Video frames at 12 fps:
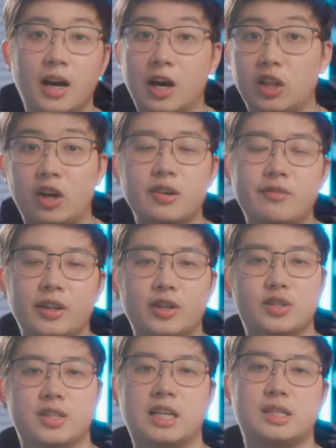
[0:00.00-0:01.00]
A lot of other
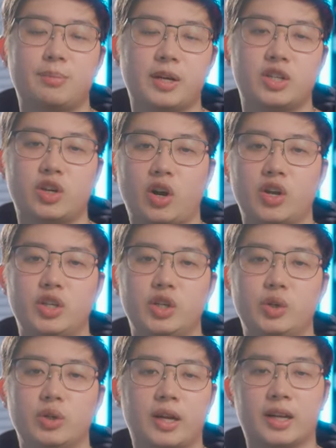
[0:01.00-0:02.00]
sites might charge
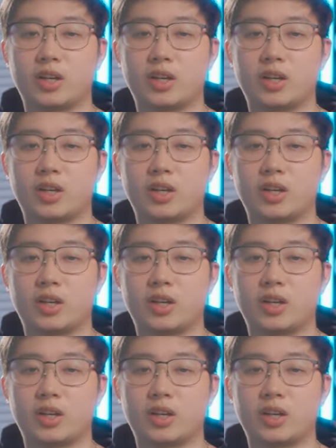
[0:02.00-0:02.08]
you like